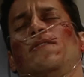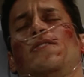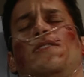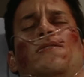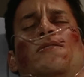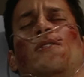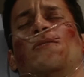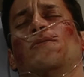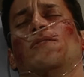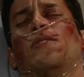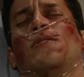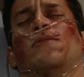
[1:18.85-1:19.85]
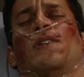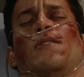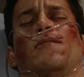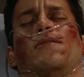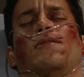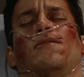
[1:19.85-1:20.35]
Uh, n- no, no,
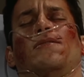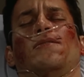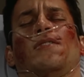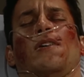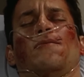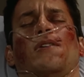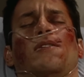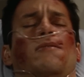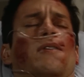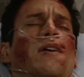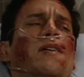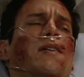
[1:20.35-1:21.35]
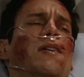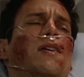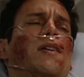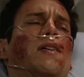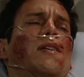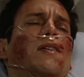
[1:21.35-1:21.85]
not not right away.
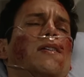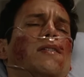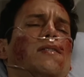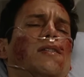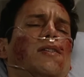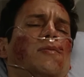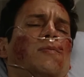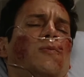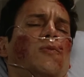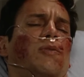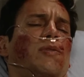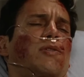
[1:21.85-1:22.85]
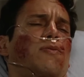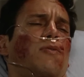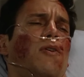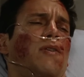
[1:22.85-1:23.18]
Um, we went to